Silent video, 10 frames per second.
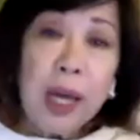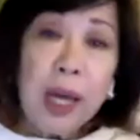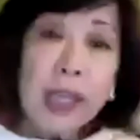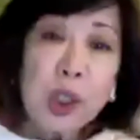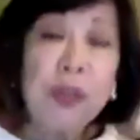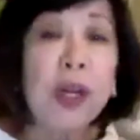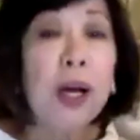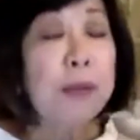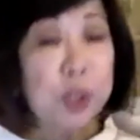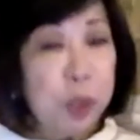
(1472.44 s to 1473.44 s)
you for a
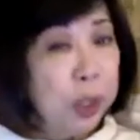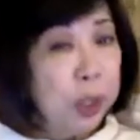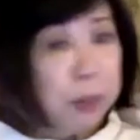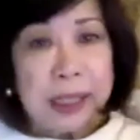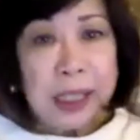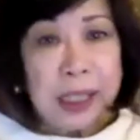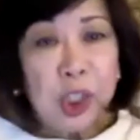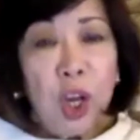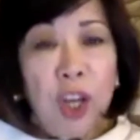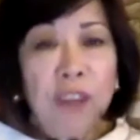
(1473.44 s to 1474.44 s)
short message
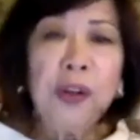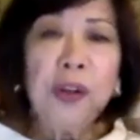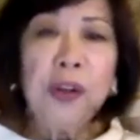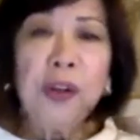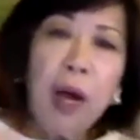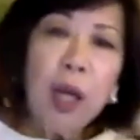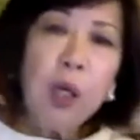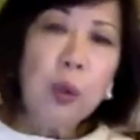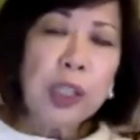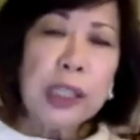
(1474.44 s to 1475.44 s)
for the
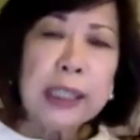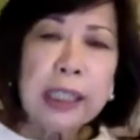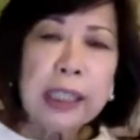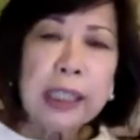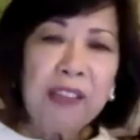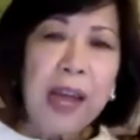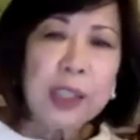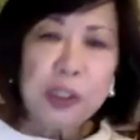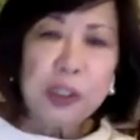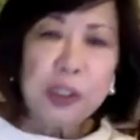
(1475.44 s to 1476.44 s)
followers and the fans
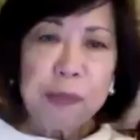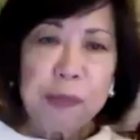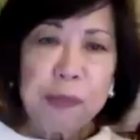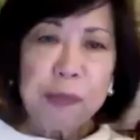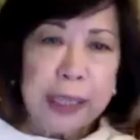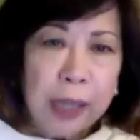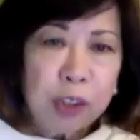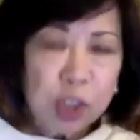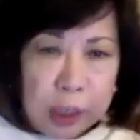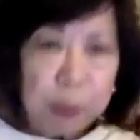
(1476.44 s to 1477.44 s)
of Mayads. Sheena,
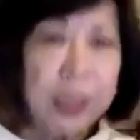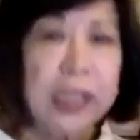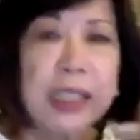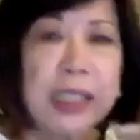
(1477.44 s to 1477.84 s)
please.